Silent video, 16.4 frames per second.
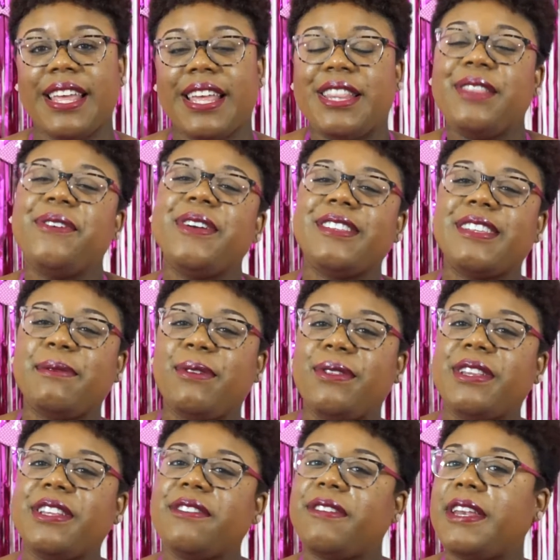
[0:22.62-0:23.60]
The reason I'm
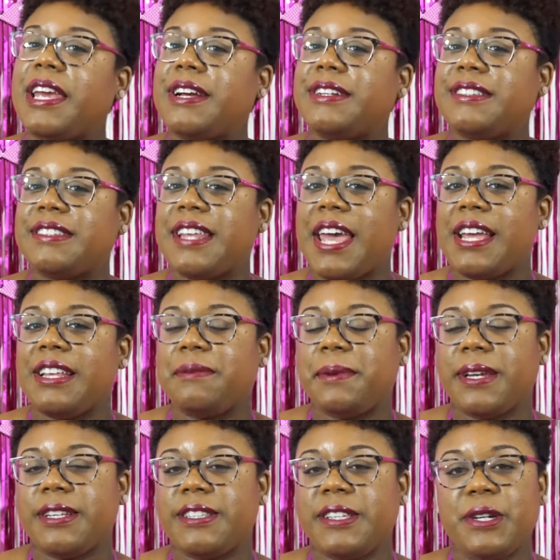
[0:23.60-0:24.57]
doing this video today is
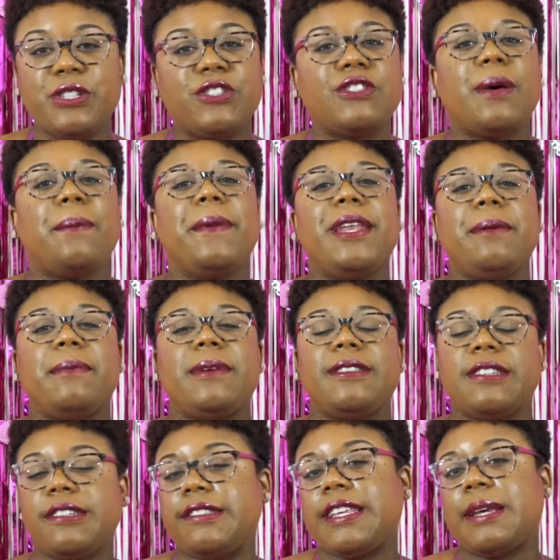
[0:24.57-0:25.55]
because there are so many
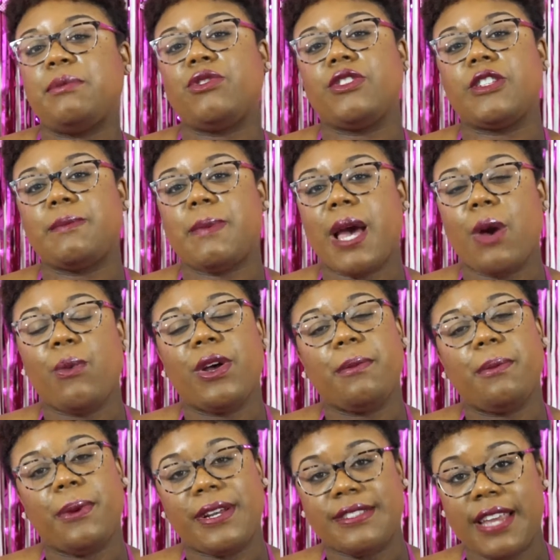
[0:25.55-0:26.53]
misconceptions about
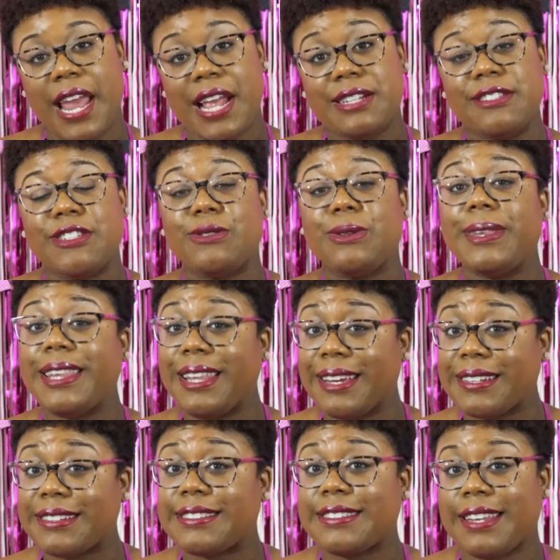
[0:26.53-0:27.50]
what breast cancer
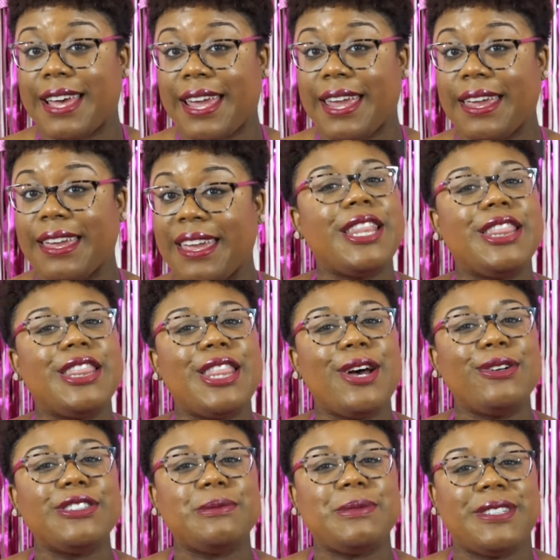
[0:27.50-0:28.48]
looks like. And
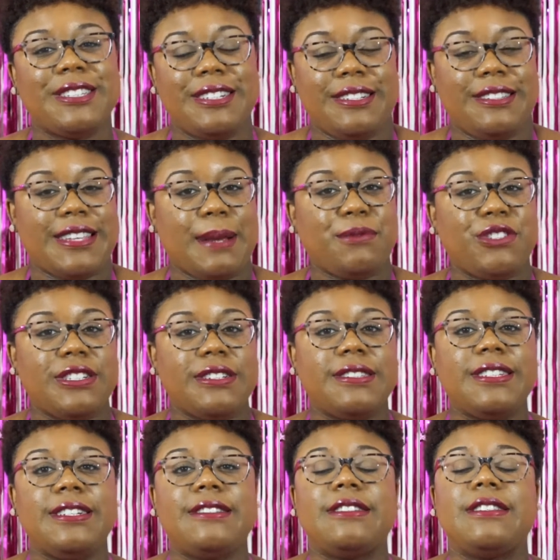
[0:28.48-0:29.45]
those
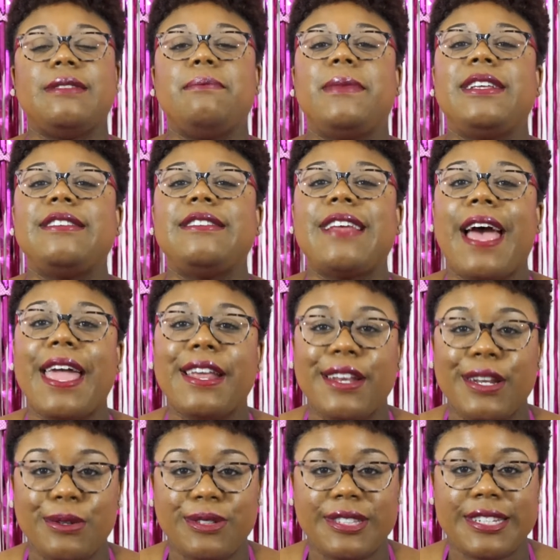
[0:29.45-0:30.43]
misconceptions lead to the
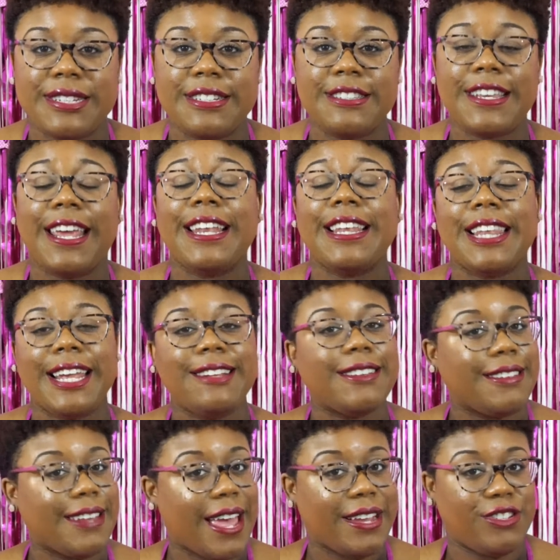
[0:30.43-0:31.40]
misdiagnosis and late
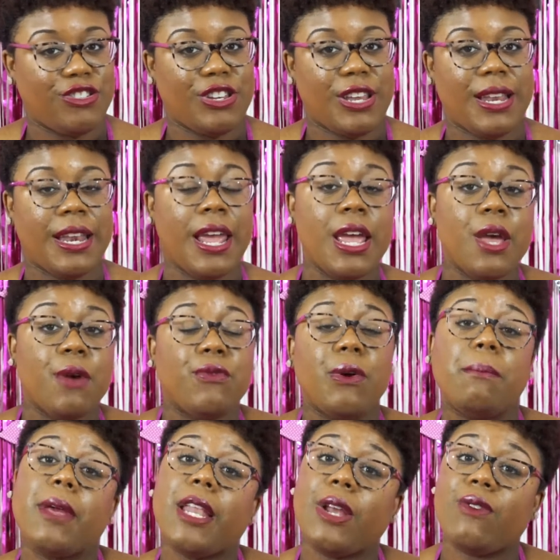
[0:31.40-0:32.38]
detection
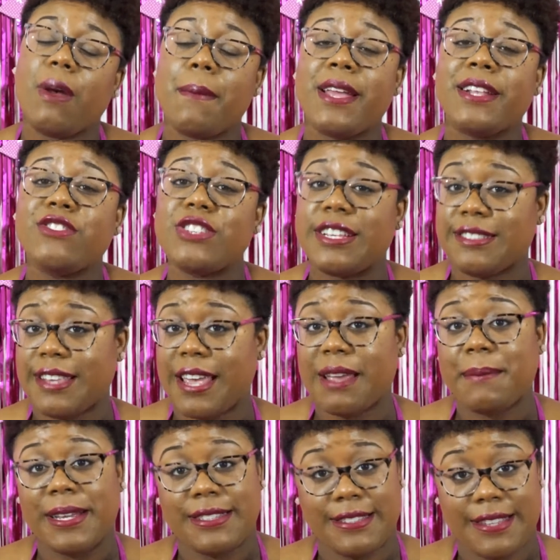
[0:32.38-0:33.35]
for many women just
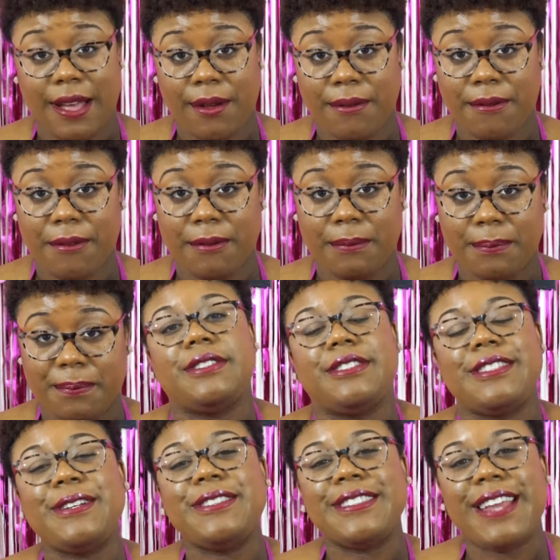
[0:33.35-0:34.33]
like myself.
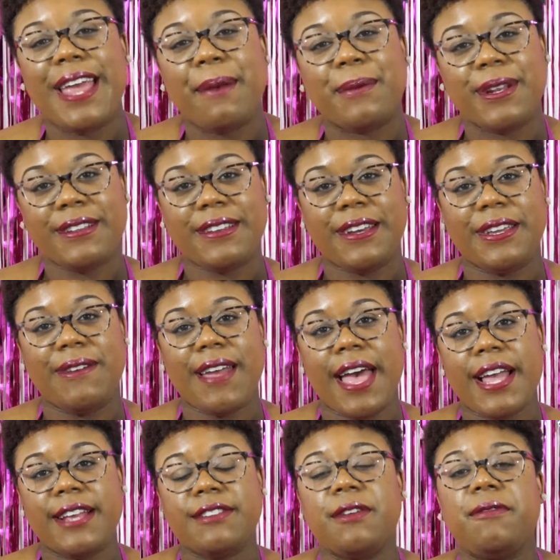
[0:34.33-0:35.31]
So today I'm going to tell you
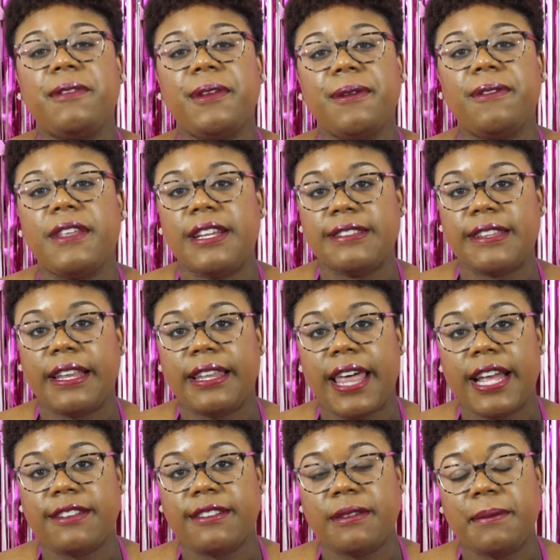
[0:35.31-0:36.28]
guys a few things that
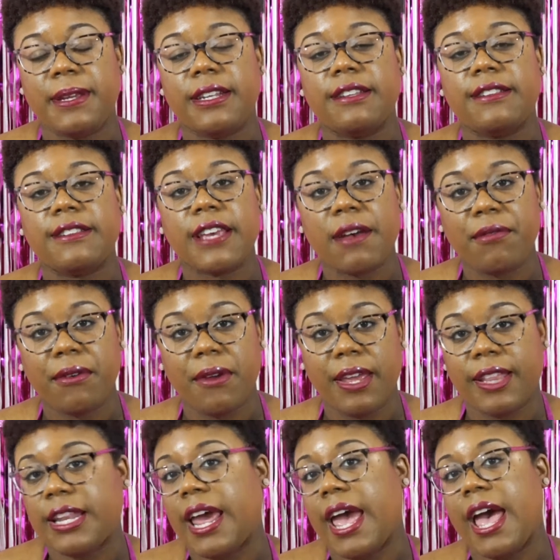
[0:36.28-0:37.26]
led to me
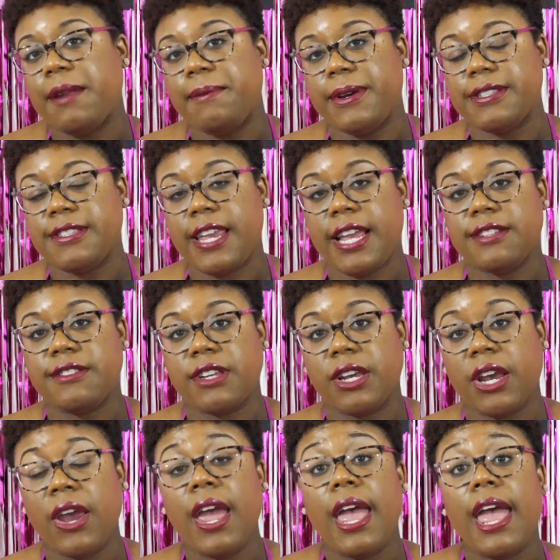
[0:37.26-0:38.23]
discovering that I had breast
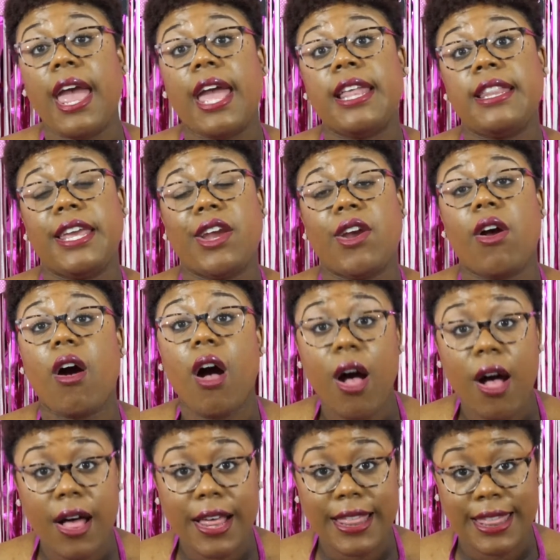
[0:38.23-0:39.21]
cancer, and they are
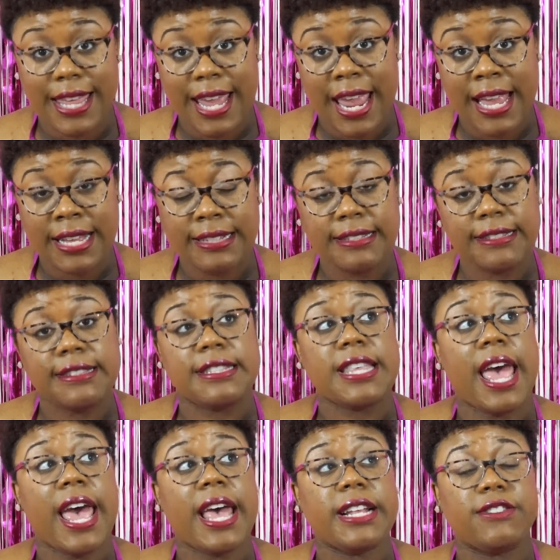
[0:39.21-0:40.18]
all things
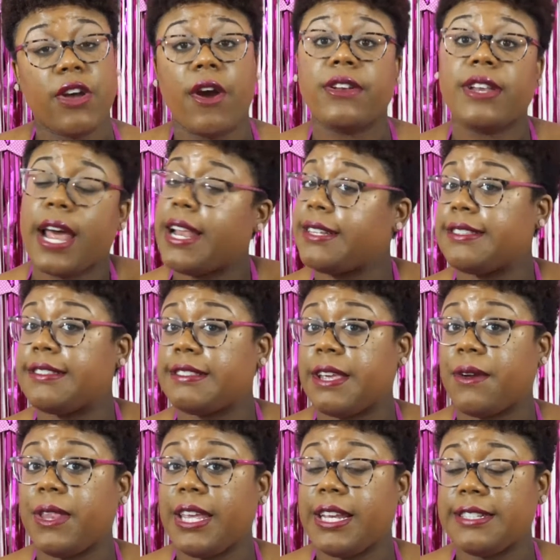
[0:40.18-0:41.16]
that are not
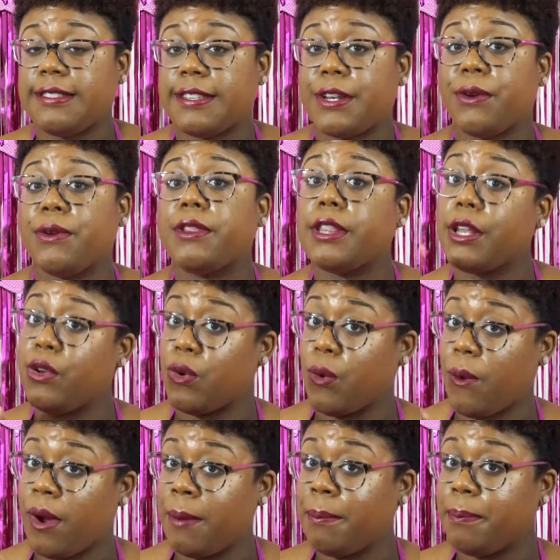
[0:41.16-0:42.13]
necessarily considered the
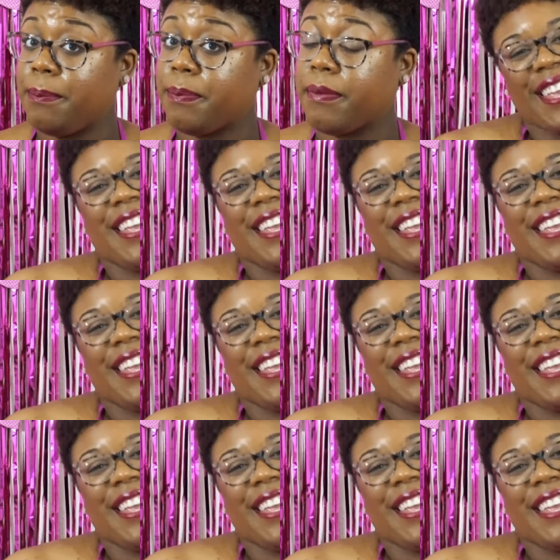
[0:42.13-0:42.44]
norm.